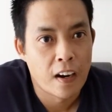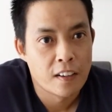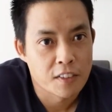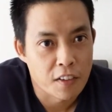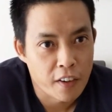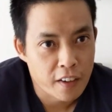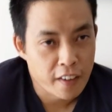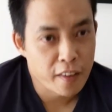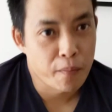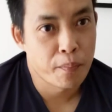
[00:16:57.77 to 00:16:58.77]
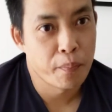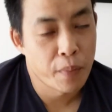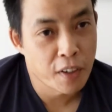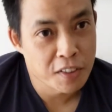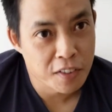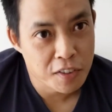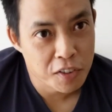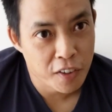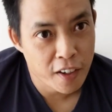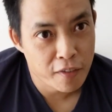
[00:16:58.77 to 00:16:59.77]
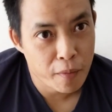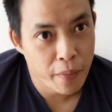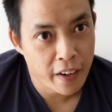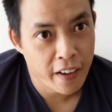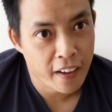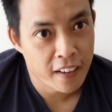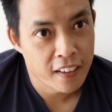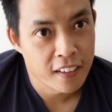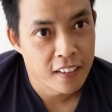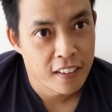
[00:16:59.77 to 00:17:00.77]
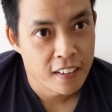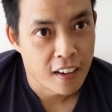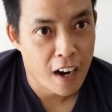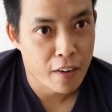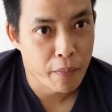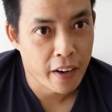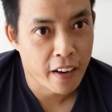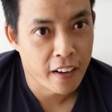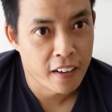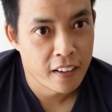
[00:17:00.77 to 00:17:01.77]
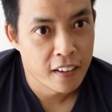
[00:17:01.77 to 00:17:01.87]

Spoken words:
So we've got another person who's joined, Rebecca. Hi Rebecca.